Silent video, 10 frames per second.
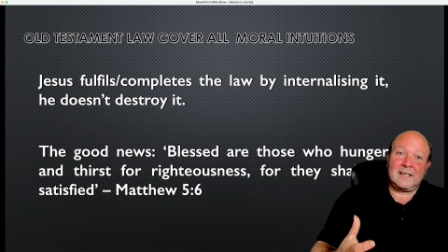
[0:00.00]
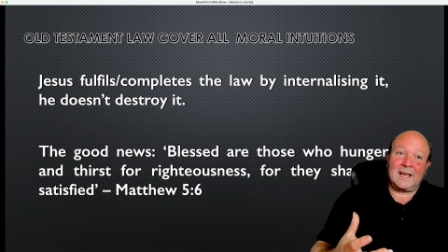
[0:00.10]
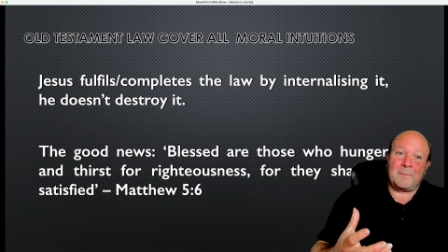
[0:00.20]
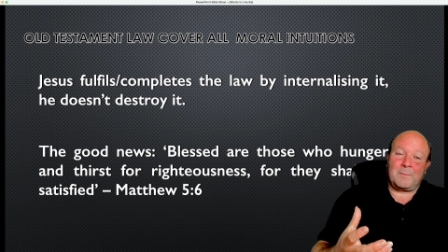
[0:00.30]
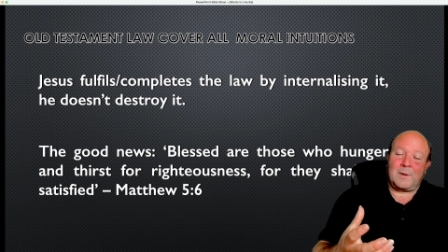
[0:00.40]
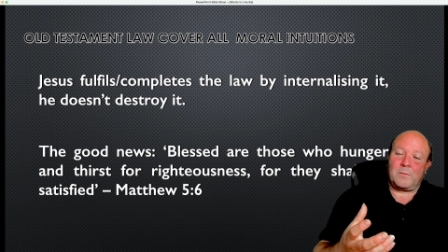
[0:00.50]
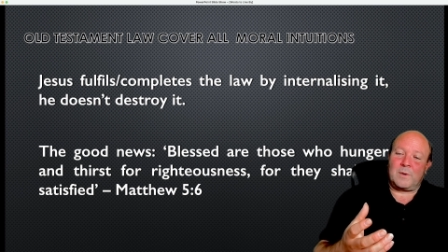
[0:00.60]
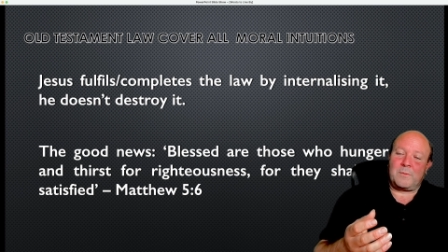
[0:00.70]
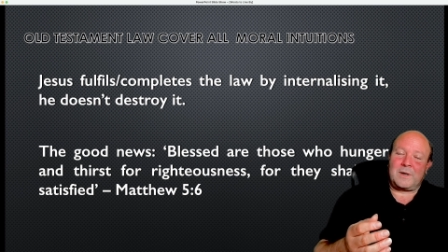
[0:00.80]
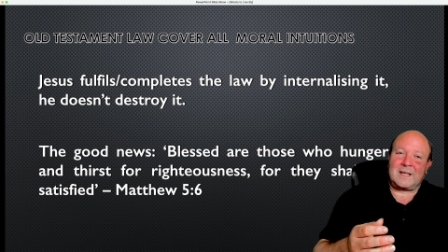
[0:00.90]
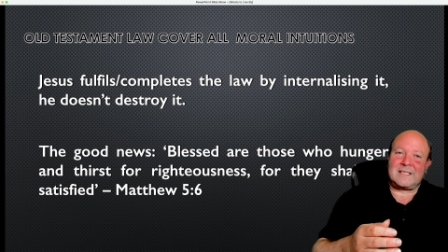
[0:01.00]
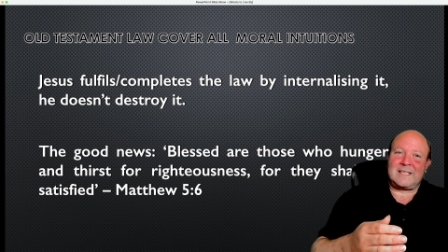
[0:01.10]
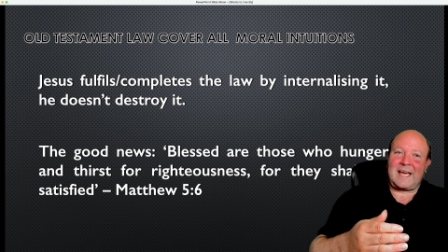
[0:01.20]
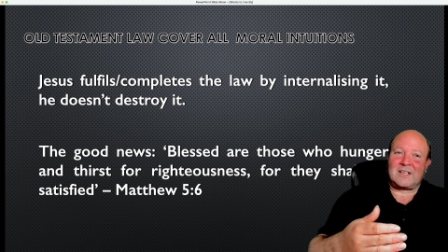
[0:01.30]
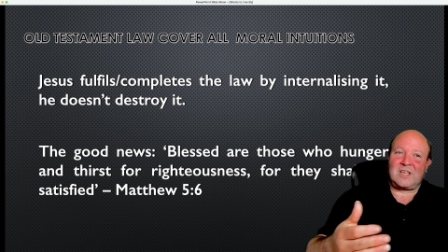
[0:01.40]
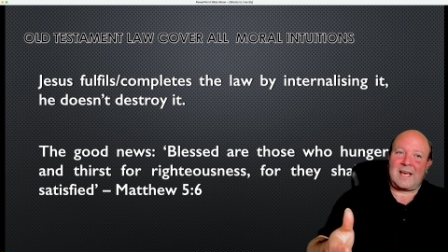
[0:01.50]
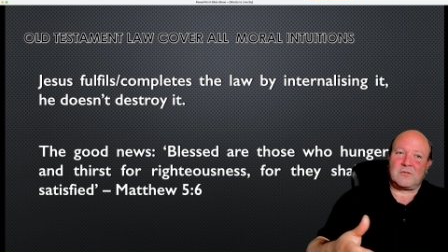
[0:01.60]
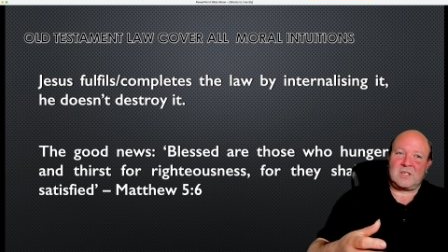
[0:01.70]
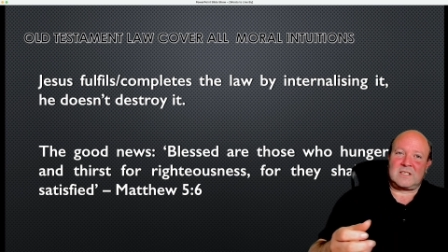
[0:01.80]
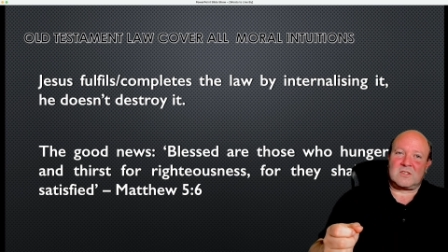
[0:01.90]
But we're going to see actually how
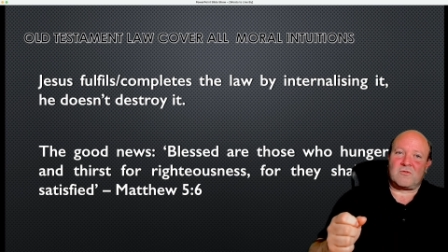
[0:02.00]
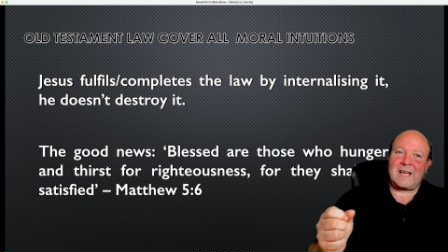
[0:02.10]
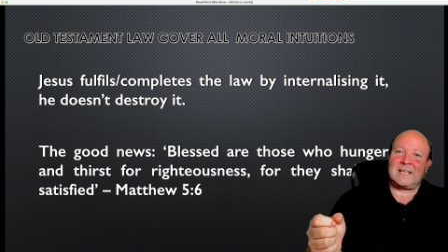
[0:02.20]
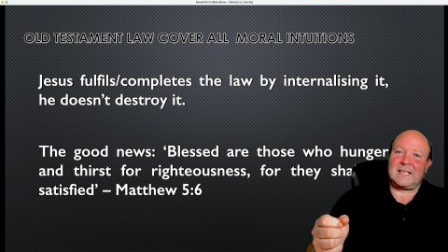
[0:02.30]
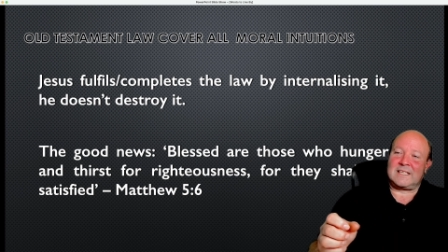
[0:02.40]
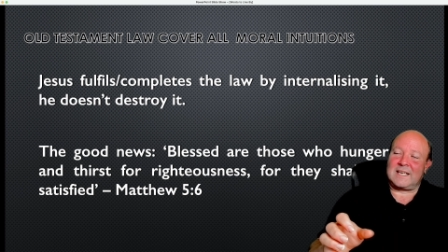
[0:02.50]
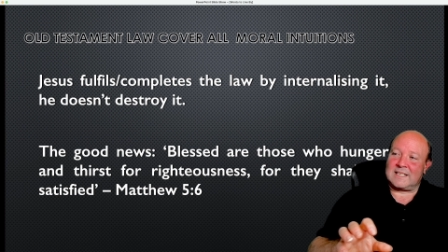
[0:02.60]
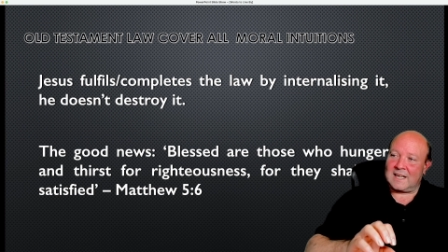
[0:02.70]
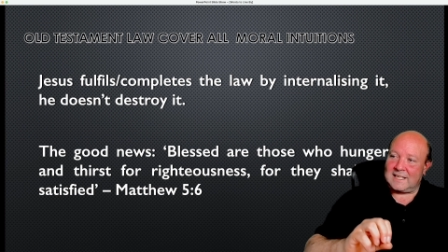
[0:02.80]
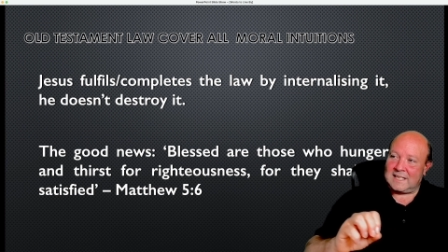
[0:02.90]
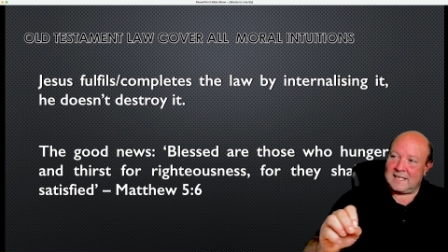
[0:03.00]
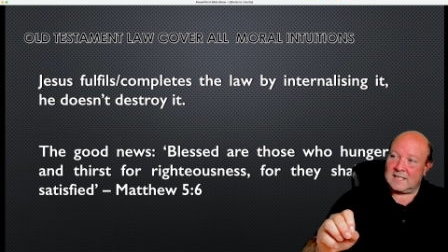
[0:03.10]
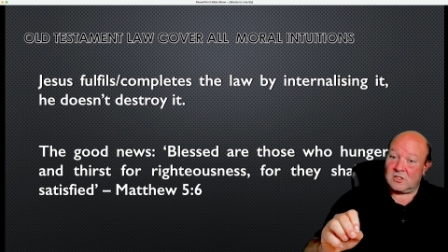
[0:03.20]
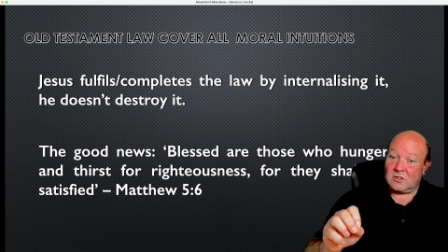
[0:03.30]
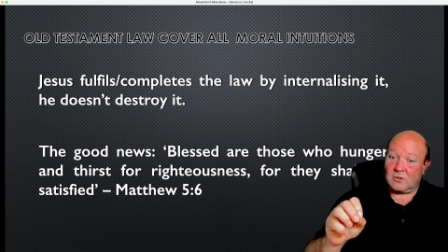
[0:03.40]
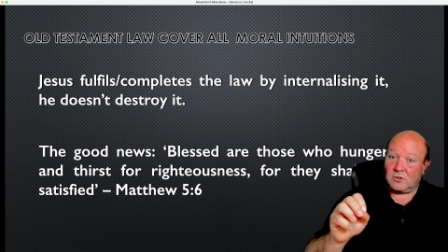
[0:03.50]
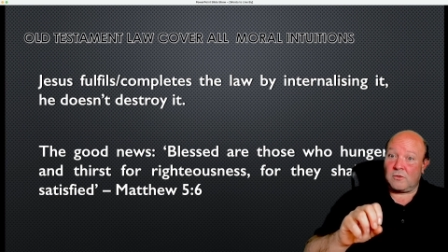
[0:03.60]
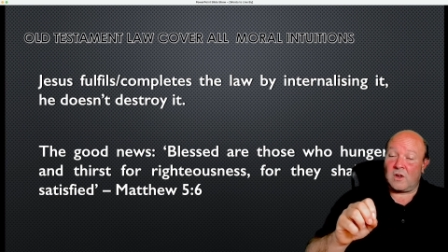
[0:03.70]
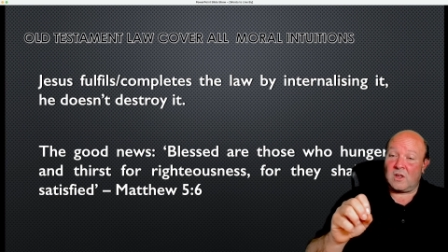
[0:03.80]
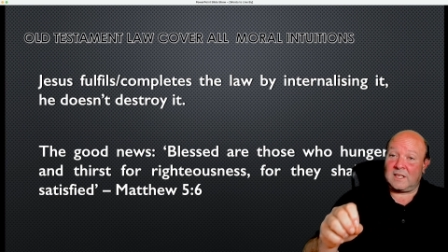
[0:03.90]
Jesus regularly takes ideas.
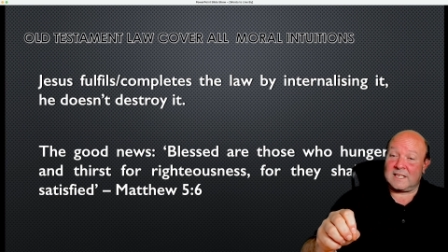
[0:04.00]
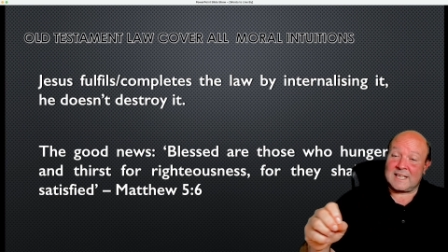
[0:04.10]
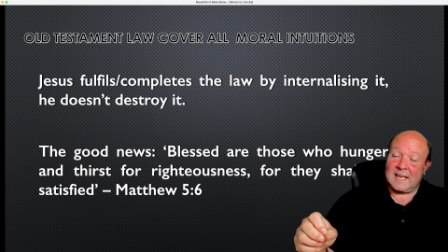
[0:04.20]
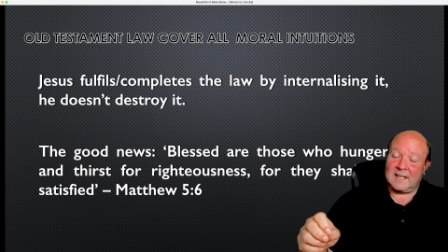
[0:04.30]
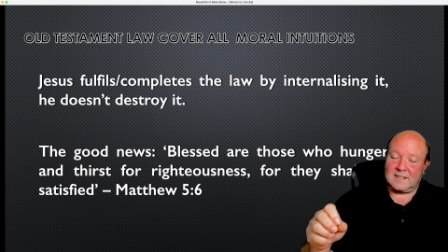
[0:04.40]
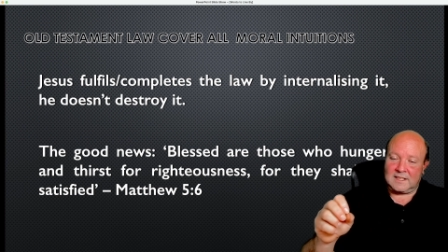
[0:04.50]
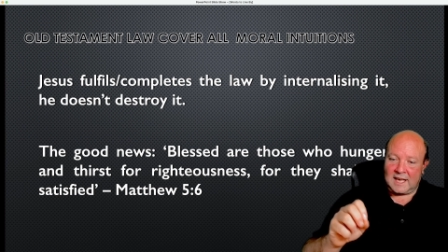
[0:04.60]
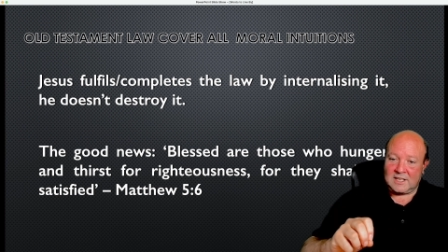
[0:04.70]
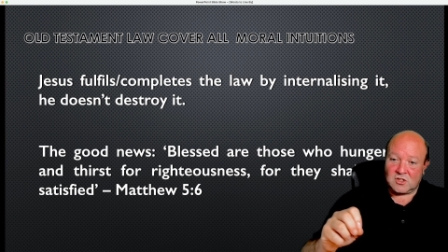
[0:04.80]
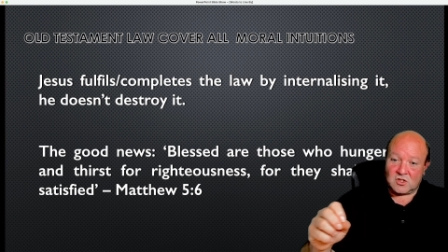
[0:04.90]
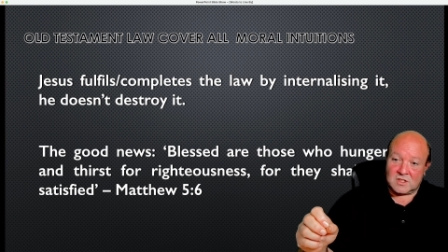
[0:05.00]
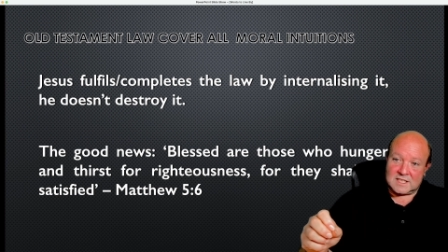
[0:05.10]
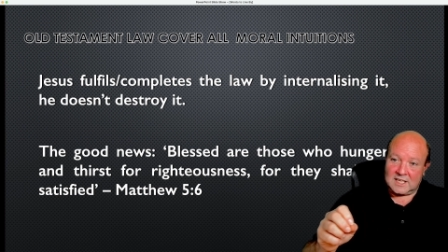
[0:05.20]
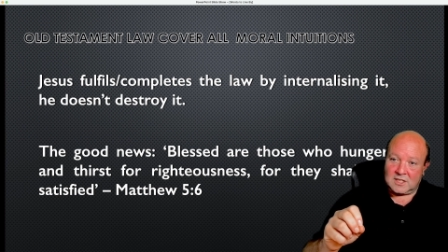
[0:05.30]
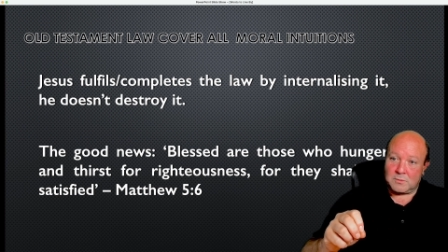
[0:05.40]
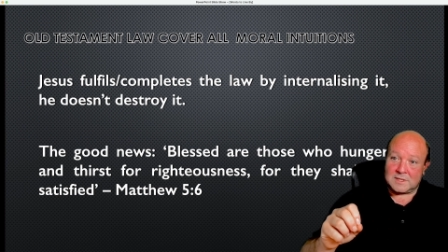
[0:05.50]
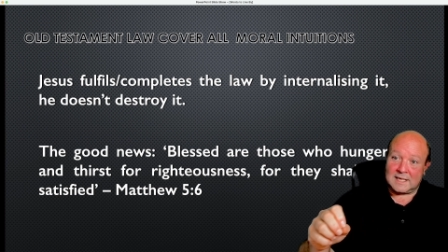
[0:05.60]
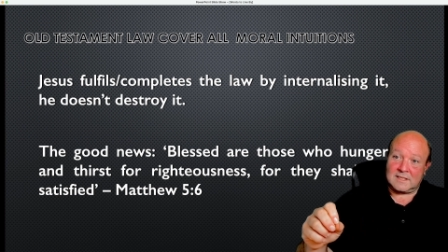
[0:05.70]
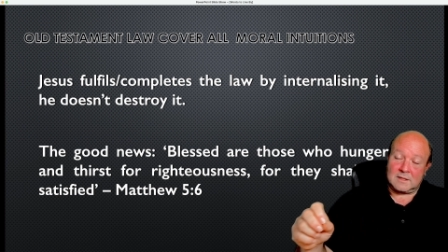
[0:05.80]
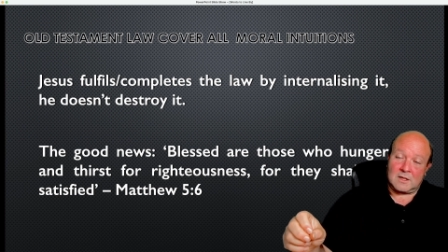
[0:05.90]
You've heard it said, the ancients said, it was
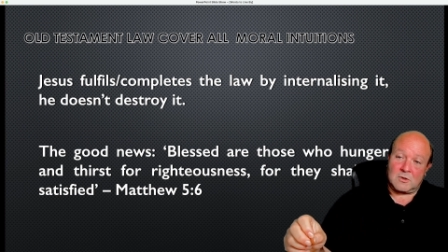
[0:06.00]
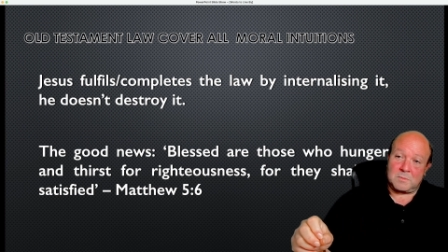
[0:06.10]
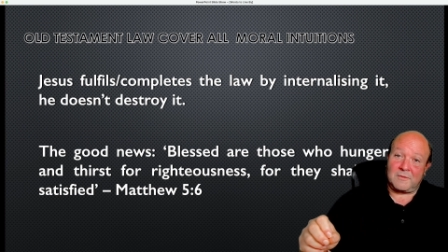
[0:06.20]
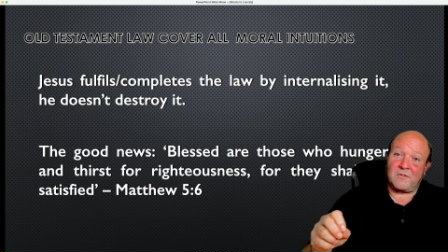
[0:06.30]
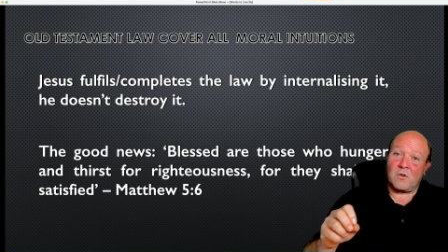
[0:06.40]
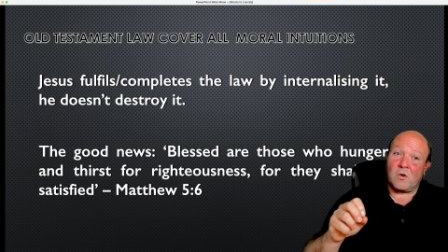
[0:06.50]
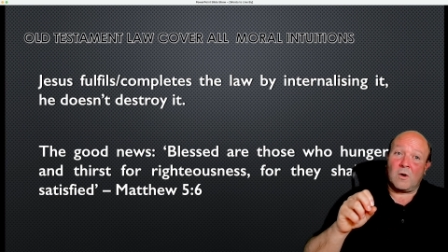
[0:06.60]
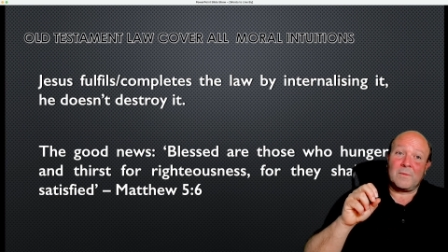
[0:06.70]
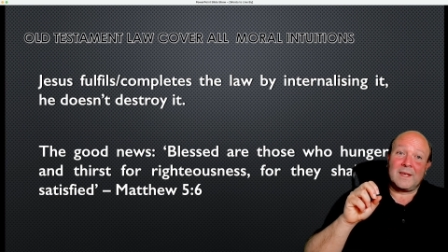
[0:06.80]
said to those before,